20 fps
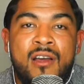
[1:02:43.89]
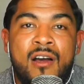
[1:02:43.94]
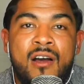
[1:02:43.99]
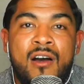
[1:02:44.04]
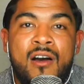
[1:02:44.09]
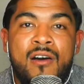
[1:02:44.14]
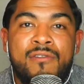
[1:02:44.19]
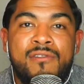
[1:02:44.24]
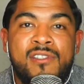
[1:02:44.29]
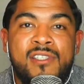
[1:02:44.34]

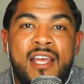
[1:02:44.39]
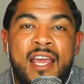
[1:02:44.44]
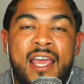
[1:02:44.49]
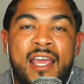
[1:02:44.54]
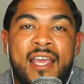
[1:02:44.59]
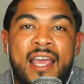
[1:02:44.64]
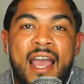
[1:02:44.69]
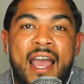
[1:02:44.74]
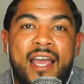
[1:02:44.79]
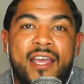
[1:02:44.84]
of
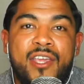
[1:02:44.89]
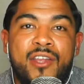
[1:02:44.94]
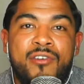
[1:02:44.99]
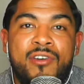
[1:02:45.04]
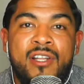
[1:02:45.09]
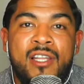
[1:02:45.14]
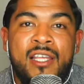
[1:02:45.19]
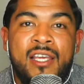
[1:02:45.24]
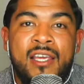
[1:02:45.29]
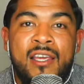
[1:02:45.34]
saying
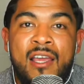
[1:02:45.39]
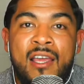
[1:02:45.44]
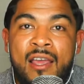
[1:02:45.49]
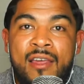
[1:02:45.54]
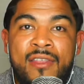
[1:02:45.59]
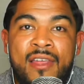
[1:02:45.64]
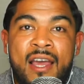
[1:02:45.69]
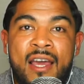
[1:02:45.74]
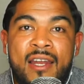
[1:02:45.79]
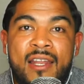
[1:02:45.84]
accurately
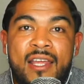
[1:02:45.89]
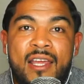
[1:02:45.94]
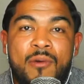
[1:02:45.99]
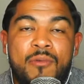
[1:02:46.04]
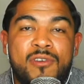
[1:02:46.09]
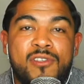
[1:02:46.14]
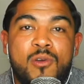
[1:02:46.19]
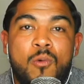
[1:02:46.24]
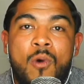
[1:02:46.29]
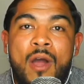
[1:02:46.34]
that it
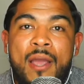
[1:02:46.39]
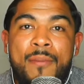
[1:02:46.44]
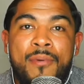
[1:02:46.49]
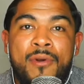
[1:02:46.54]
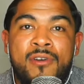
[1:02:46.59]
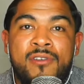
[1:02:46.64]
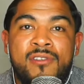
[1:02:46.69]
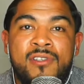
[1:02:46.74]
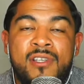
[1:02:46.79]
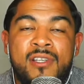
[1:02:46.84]
was a white
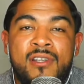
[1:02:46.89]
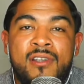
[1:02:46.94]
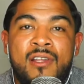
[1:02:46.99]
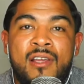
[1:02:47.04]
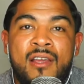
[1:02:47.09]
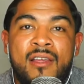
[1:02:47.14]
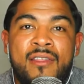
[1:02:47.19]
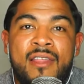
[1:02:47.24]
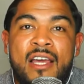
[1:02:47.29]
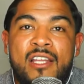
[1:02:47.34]
person
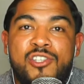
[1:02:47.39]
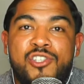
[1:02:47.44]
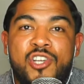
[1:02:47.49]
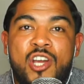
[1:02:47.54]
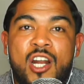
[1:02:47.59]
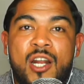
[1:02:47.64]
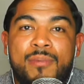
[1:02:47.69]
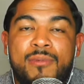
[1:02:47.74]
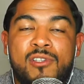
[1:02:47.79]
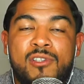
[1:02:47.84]
that
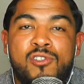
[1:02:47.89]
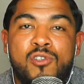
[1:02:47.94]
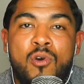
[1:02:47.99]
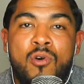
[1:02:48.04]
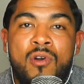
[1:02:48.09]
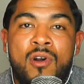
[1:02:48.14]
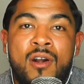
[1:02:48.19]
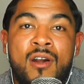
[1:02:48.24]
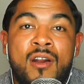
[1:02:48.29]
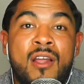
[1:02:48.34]
shot up the
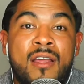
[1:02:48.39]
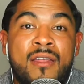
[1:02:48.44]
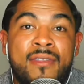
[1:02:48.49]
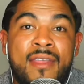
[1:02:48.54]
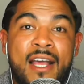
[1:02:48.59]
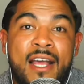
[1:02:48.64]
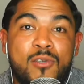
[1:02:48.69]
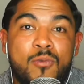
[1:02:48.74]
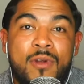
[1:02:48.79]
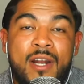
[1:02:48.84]
store.
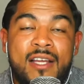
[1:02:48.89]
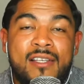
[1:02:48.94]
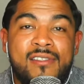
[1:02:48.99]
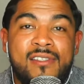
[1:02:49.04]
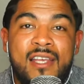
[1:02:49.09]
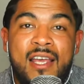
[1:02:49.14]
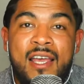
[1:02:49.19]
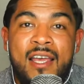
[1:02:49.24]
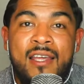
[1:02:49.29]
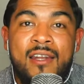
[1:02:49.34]
That's what I
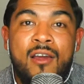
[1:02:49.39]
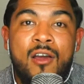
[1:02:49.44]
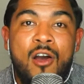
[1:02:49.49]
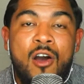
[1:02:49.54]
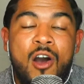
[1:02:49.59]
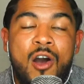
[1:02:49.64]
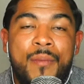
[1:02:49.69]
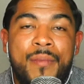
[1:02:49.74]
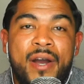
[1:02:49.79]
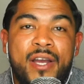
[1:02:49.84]
said
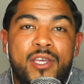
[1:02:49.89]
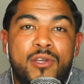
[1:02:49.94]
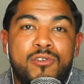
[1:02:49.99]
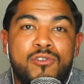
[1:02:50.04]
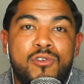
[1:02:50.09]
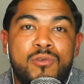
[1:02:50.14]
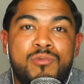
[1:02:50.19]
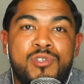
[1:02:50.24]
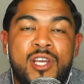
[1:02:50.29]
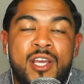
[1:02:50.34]
on my
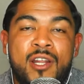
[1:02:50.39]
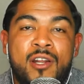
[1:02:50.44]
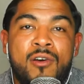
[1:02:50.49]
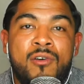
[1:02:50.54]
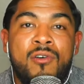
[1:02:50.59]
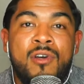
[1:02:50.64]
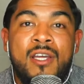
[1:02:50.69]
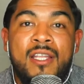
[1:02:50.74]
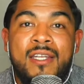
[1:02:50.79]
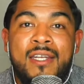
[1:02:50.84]
YouTube
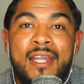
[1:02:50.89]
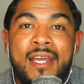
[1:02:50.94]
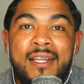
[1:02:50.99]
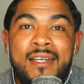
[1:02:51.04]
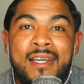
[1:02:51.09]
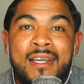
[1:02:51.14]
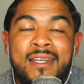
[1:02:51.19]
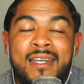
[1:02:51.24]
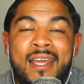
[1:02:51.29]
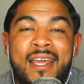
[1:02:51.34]
channel. Ding,
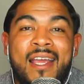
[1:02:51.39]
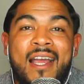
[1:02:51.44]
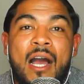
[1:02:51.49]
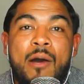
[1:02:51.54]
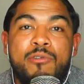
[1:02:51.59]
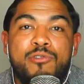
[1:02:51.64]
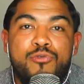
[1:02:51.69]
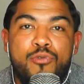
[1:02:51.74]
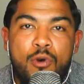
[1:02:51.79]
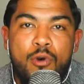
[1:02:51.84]
ding, ding. I
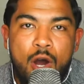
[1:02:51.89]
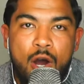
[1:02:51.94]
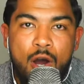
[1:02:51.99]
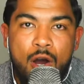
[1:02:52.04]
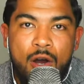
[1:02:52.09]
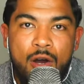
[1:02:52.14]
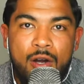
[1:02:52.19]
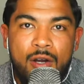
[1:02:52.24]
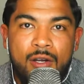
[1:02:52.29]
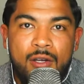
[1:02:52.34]
was
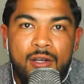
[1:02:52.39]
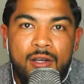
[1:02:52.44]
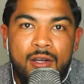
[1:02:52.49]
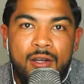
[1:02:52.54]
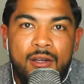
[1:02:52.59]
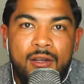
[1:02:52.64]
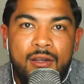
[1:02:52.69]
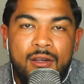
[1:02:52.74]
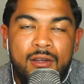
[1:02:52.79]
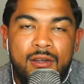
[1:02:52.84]
wrong.